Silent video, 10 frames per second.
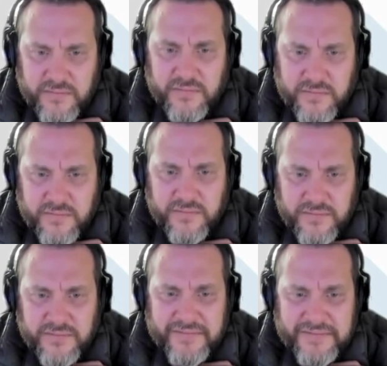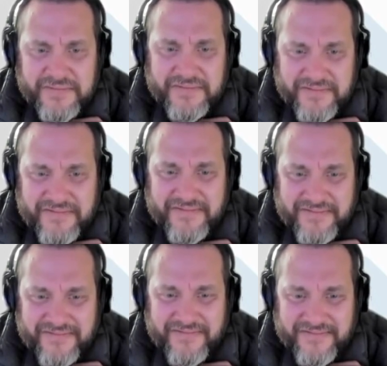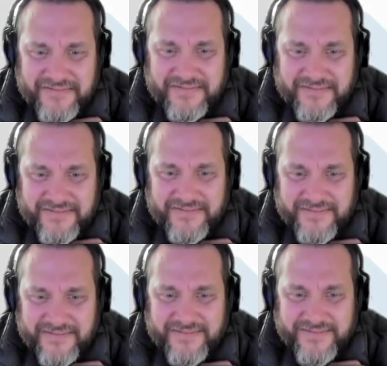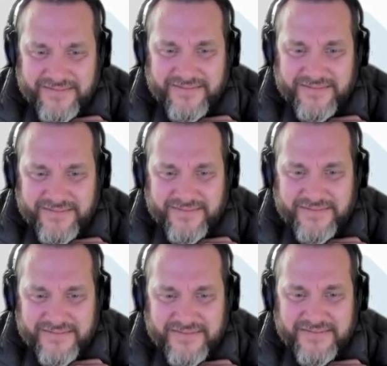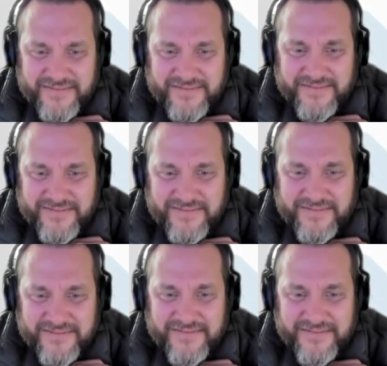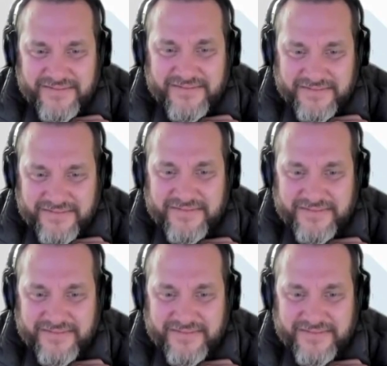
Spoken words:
(silent)